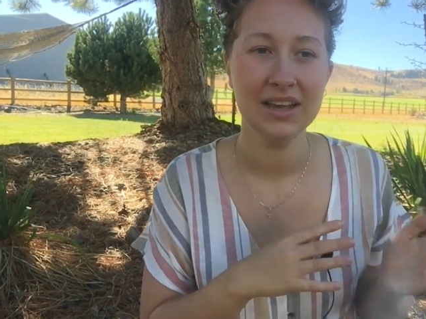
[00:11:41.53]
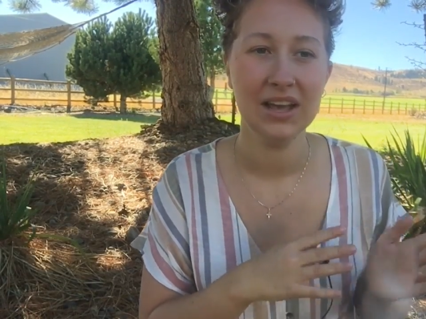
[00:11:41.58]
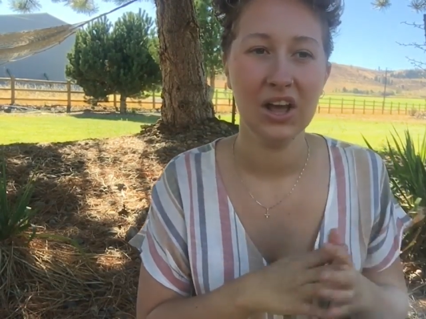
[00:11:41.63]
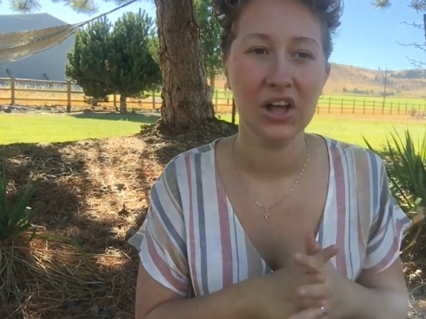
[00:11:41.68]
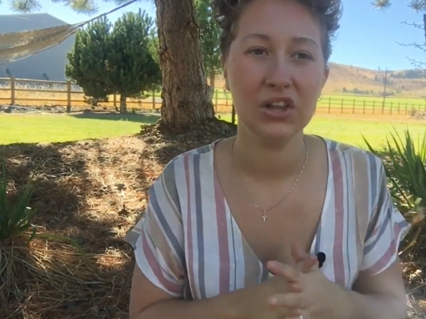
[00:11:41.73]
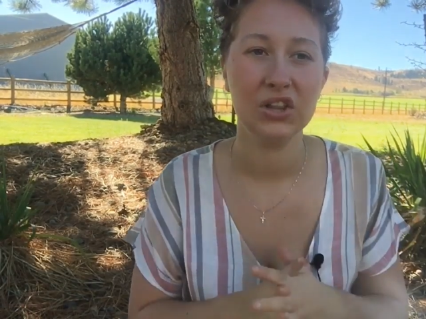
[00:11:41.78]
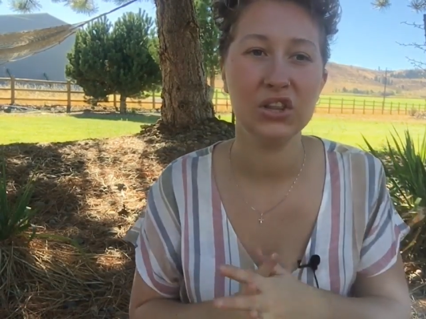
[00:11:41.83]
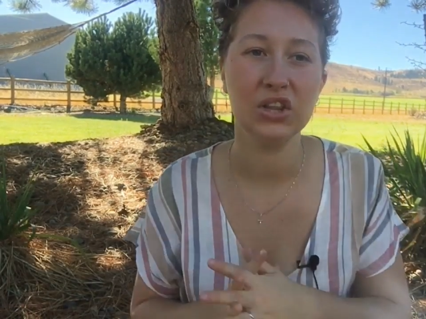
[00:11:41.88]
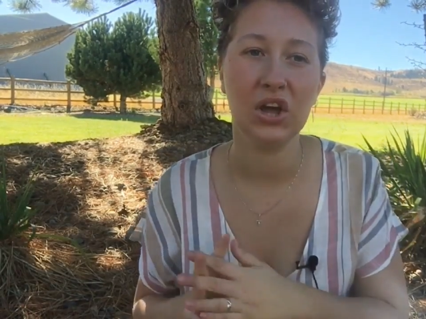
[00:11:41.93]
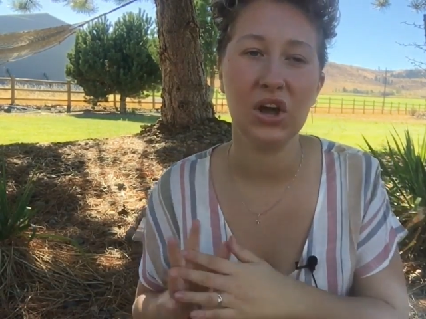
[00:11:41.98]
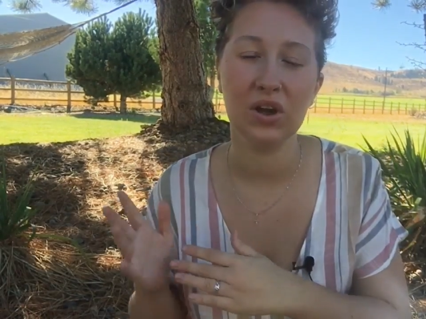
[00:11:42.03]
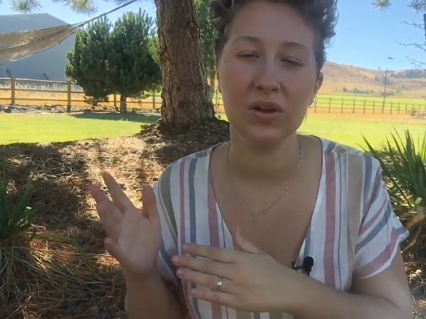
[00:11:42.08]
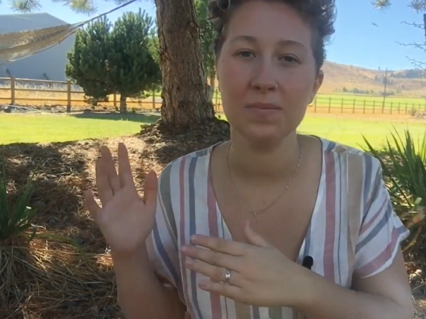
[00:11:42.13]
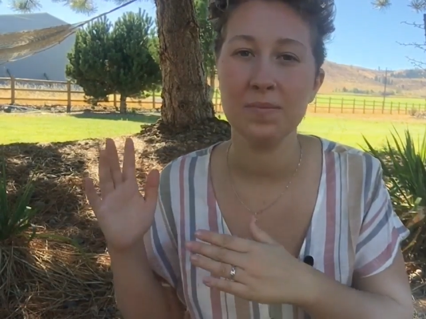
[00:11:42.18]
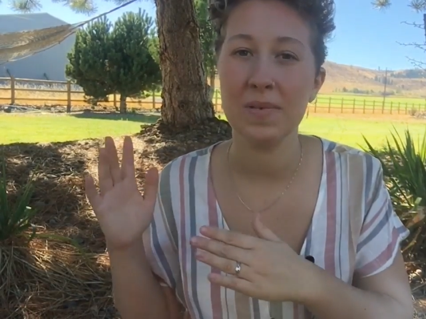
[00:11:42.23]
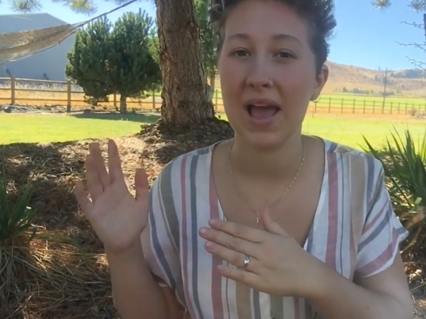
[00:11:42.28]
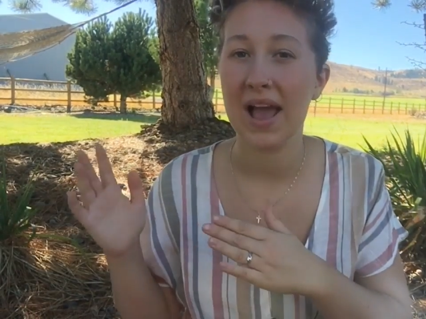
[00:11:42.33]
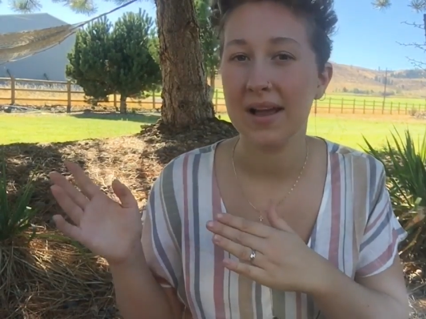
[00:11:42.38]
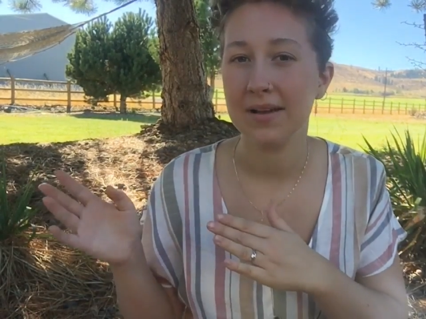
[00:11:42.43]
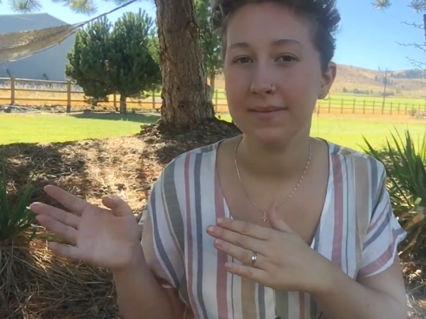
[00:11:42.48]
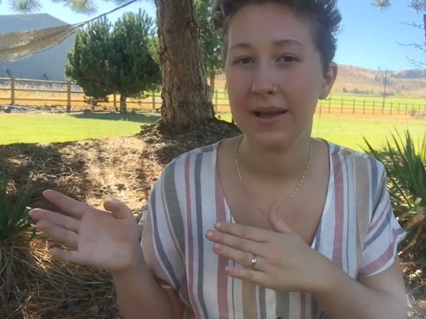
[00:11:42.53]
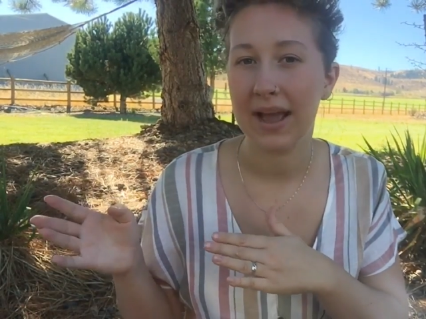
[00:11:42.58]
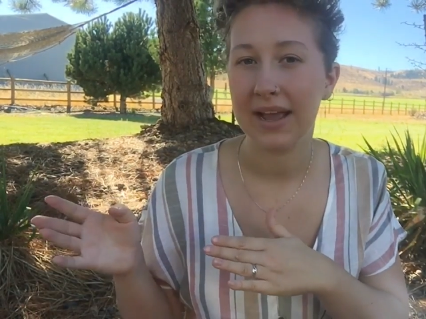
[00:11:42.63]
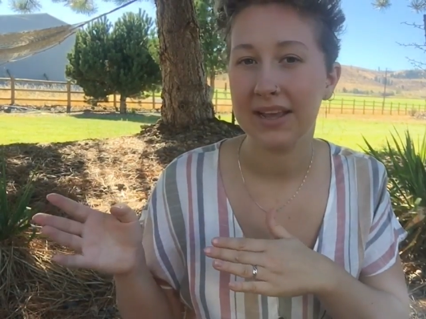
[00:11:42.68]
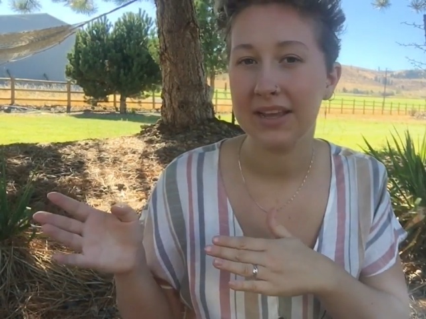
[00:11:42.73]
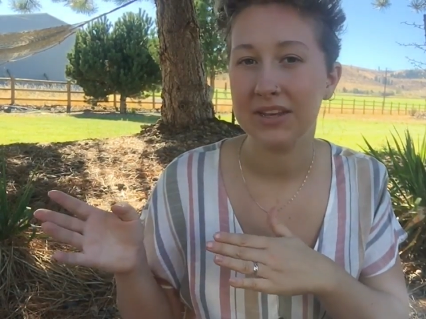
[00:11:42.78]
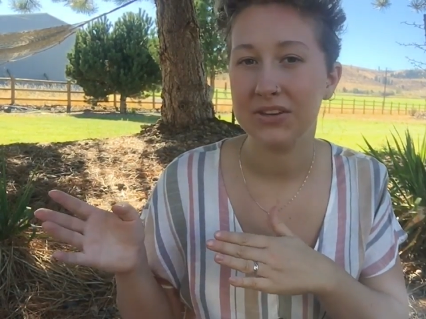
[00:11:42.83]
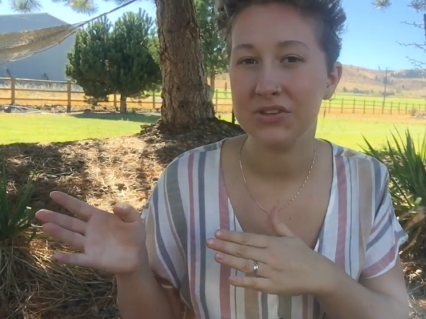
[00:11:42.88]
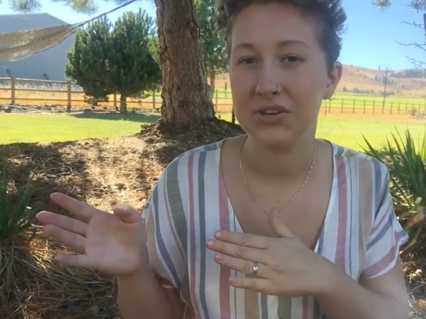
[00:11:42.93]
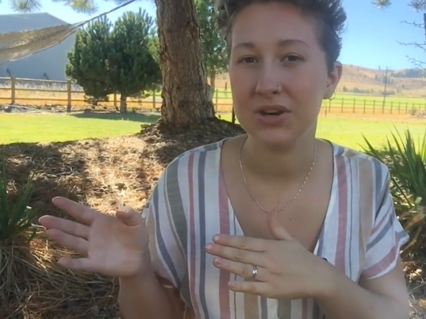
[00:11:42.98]
long
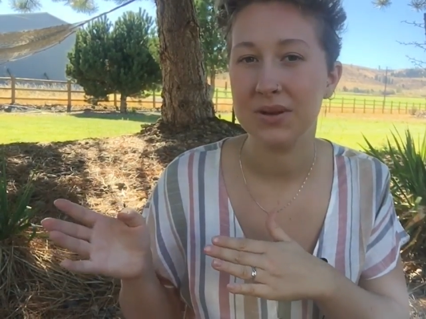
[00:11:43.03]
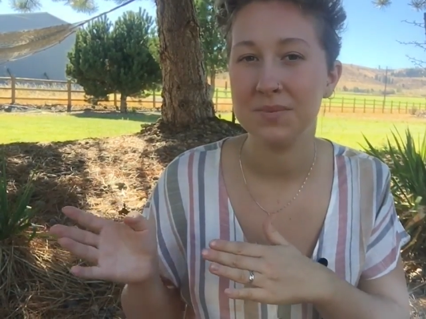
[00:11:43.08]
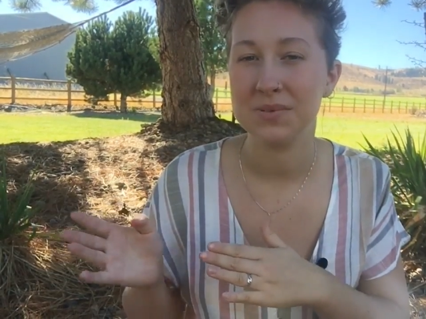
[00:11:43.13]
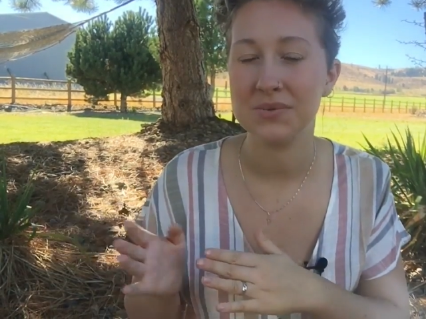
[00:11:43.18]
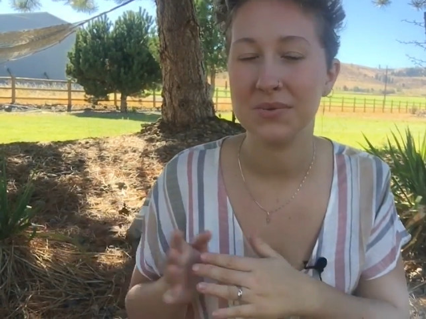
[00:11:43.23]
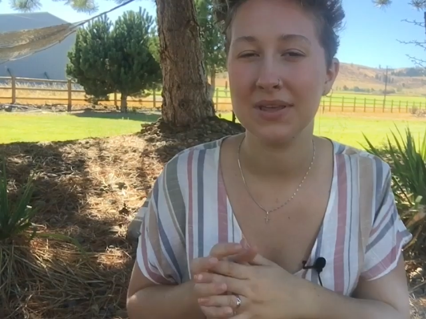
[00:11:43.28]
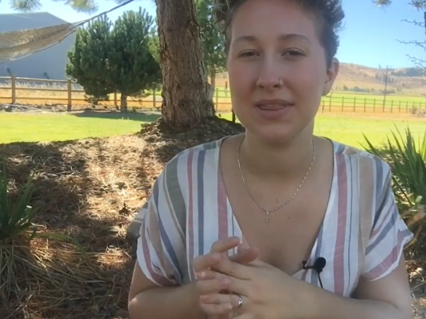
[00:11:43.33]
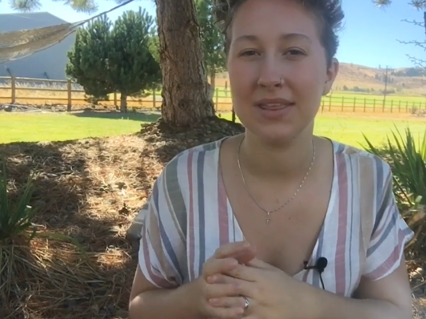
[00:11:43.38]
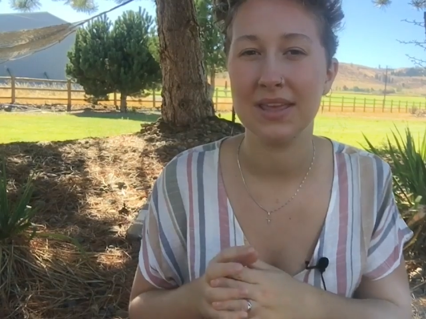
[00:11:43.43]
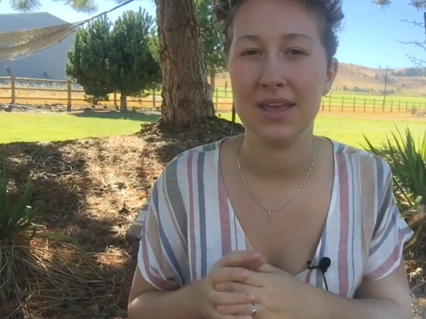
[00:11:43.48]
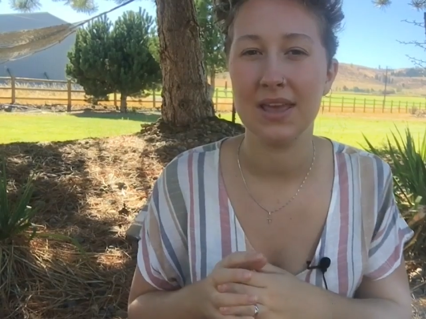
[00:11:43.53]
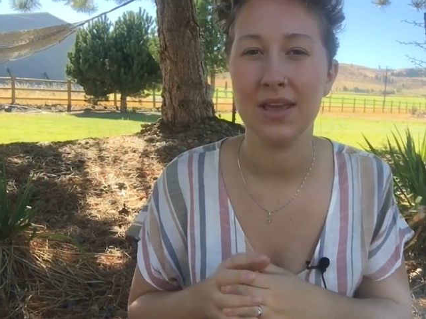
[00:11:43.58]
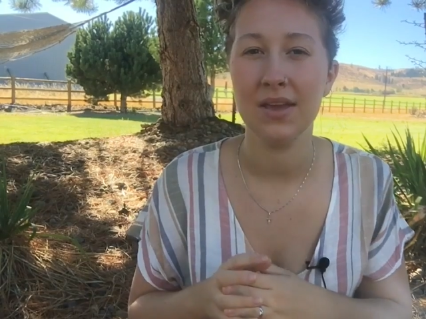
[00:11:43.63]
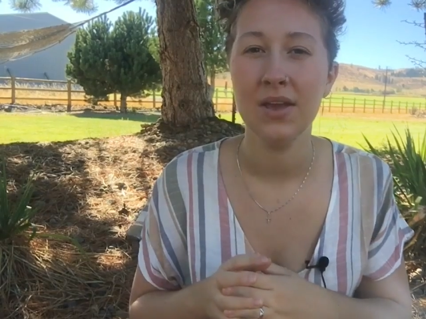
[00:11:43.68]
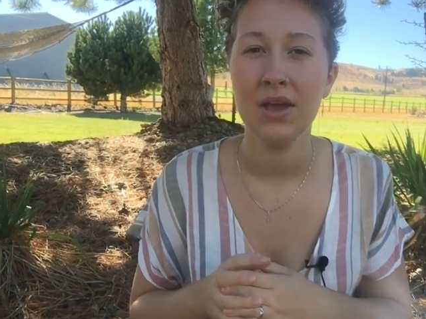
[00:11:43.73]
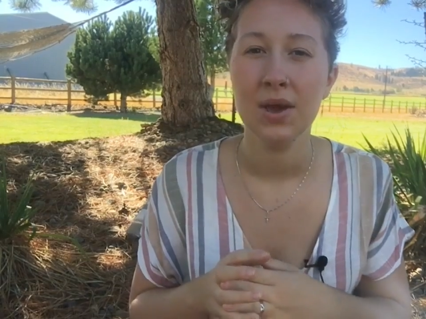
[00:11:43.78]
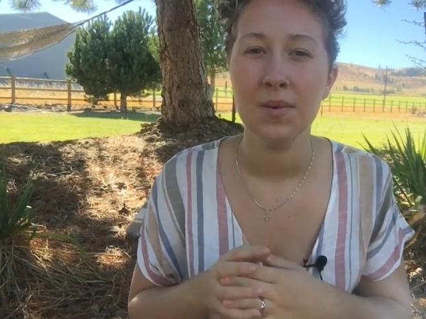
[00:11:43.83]
backpacking trips with it,